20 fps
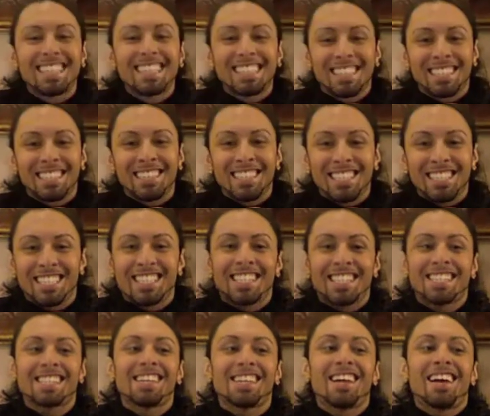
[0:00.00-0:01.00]

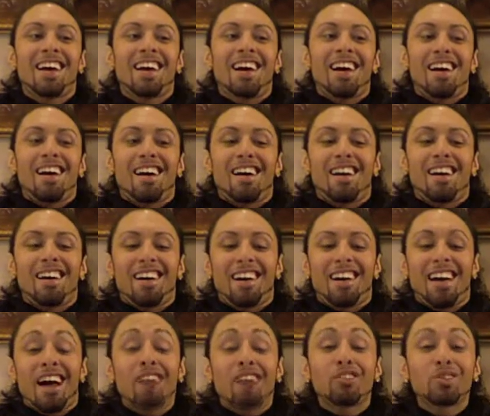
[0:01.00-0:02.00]
Delicious.
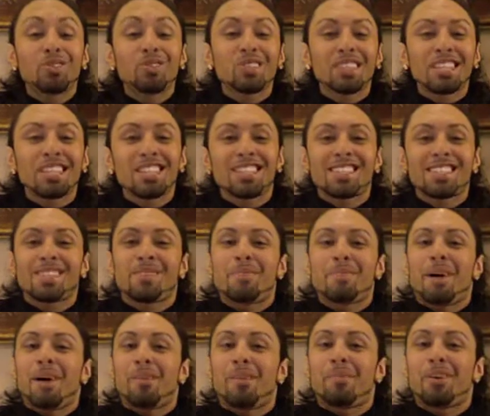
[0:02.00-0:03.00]
I wrote Delicious
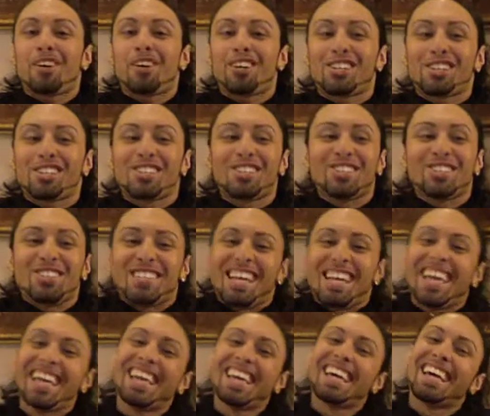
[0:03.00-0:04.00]
about a pair of shoes.
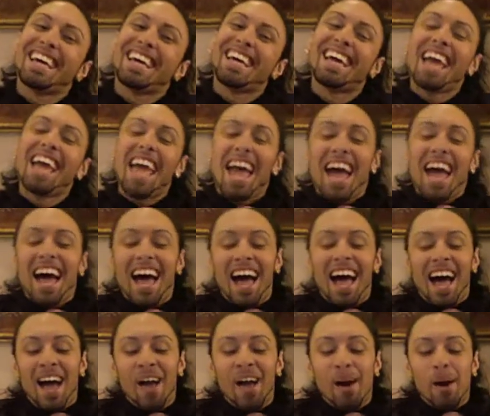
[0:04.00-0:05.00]

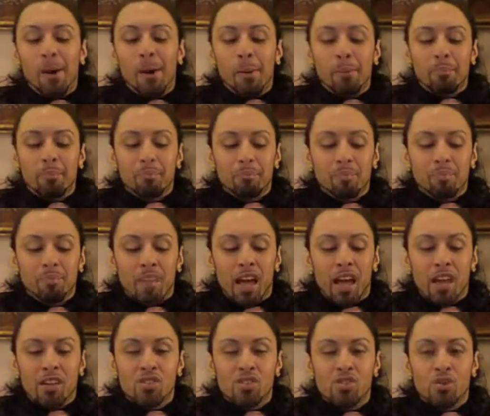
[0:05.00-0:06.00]

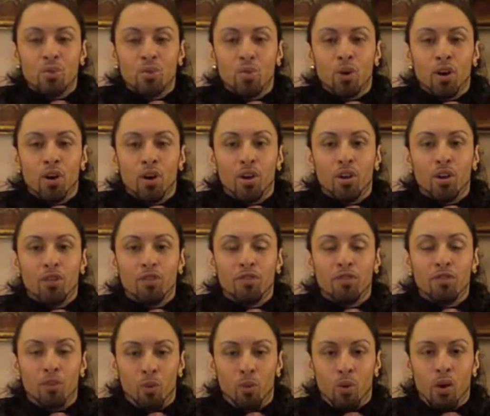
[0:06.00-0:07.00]
I used to work
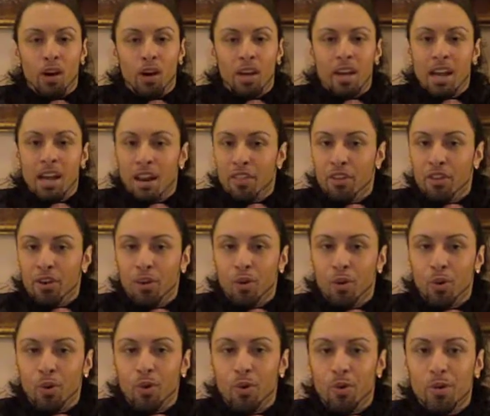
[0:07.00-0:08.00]
for Kenneth
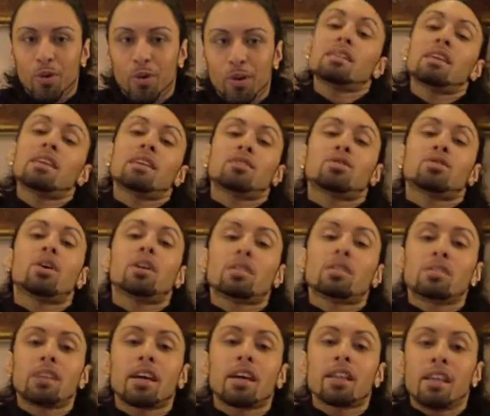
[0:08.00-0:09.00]
Cole. I
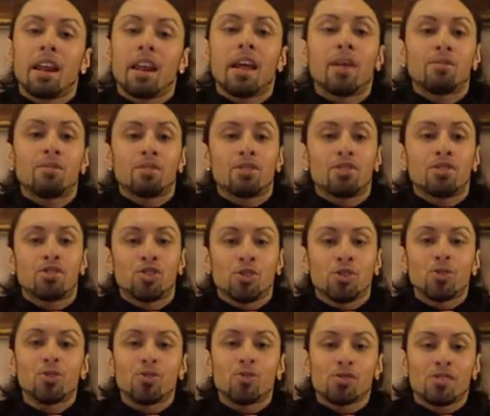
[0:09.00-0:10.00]
started singing the names of the
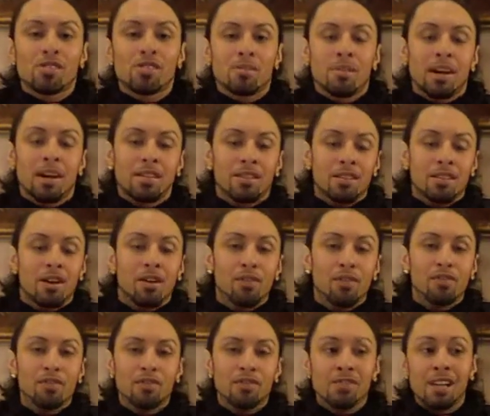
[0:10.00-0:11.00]
shoes to
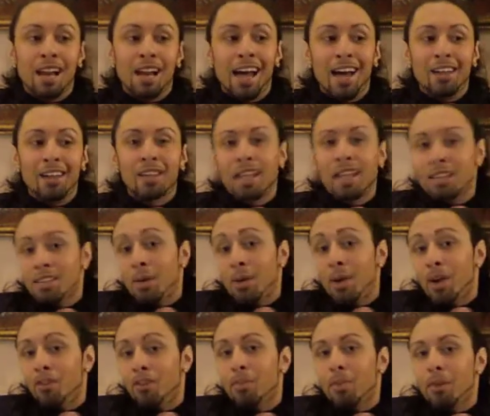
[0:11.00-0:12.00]
myself, so that's how
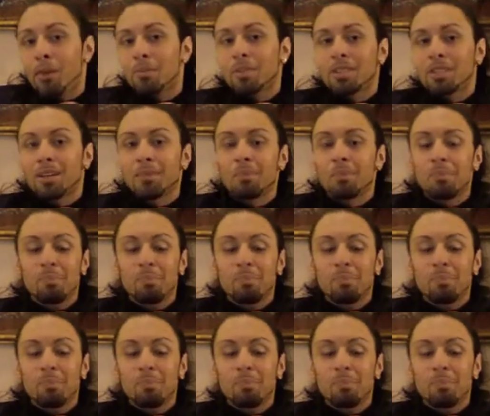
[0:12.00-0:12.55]
I remembered them.